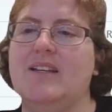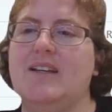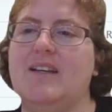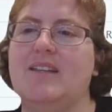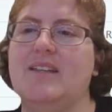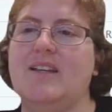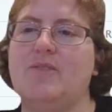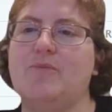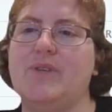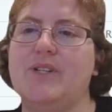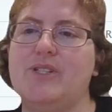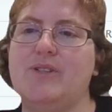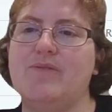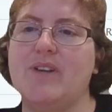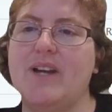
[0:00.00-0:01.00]
And then
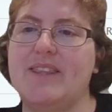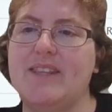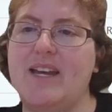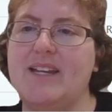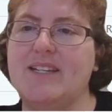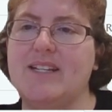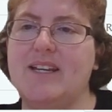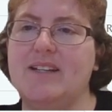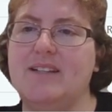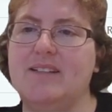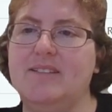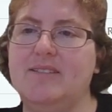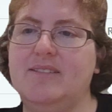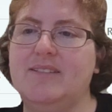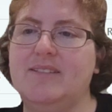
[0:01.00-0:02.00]
once you've got that
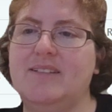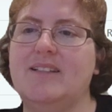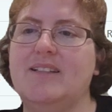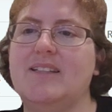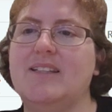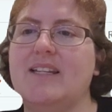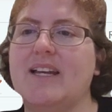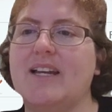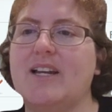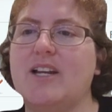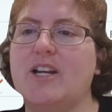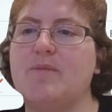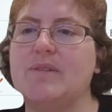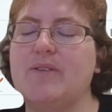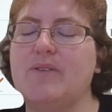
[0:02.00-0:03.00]
done, then I can
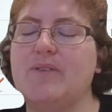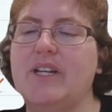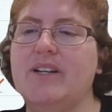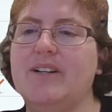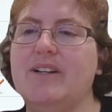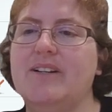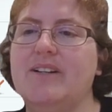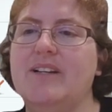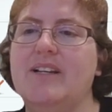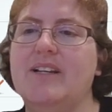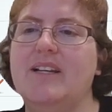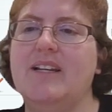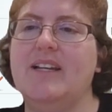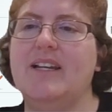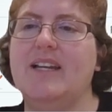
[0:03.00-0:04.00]
come down here
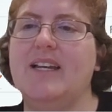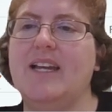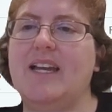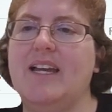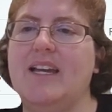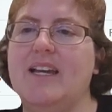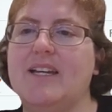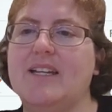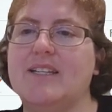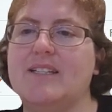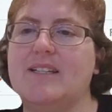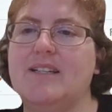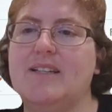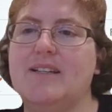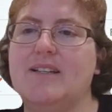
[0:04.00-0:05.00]

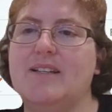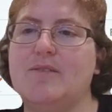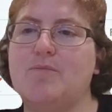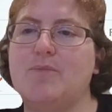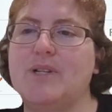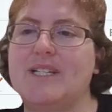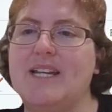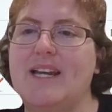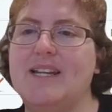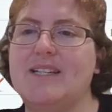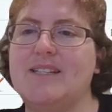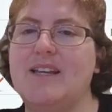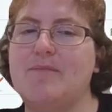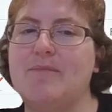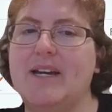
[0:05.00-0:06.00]
and pretend
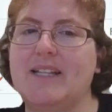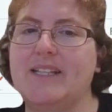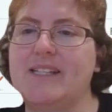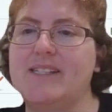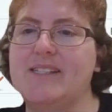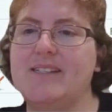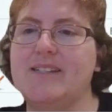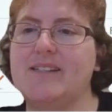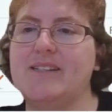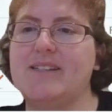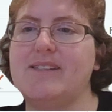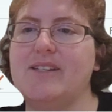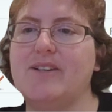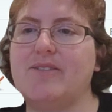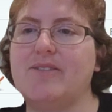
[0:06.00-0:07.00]
that my list
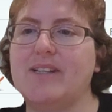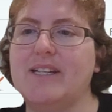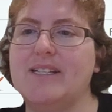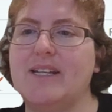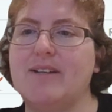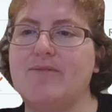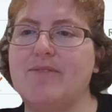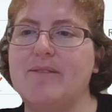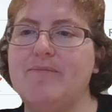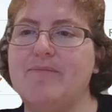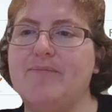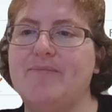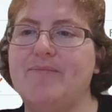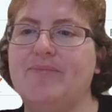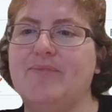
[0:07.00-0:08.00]
is secretly a data frame.
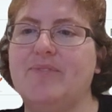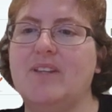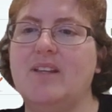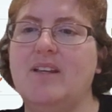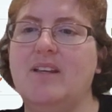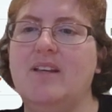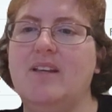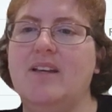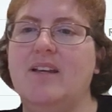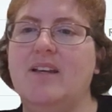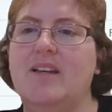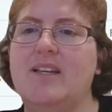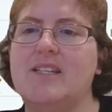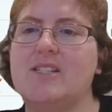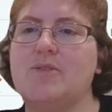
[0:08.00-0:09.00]

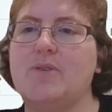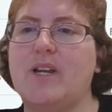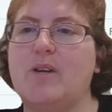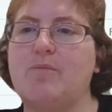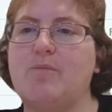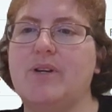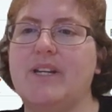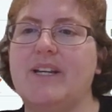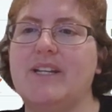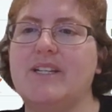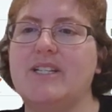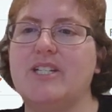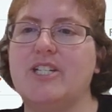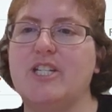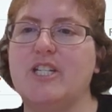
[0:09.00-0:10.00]
So I can put it
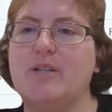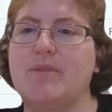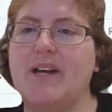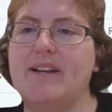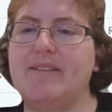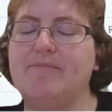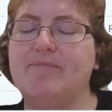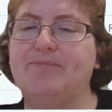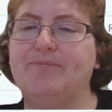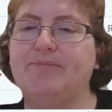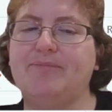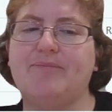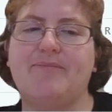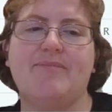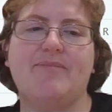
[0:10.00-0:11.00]
into ggplot
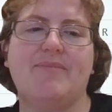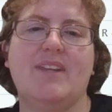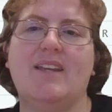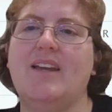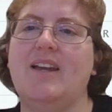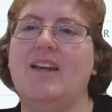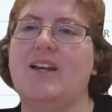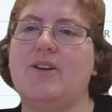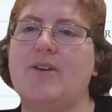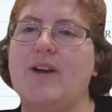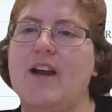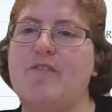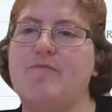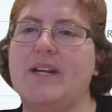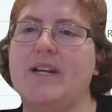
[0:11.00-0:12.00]
and
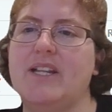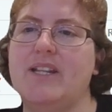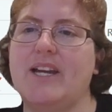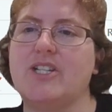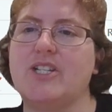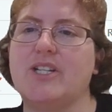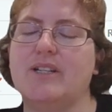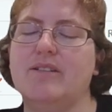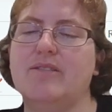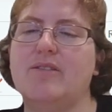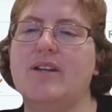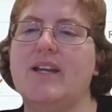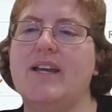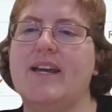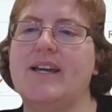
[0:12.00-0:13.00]
graph my collection
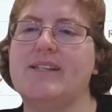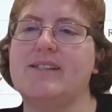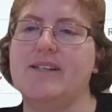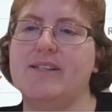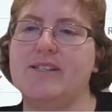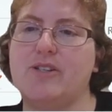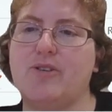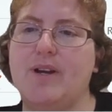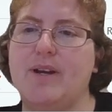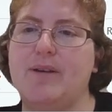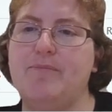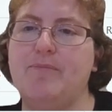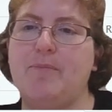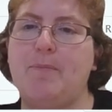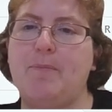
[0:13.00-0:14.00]
as a histogram.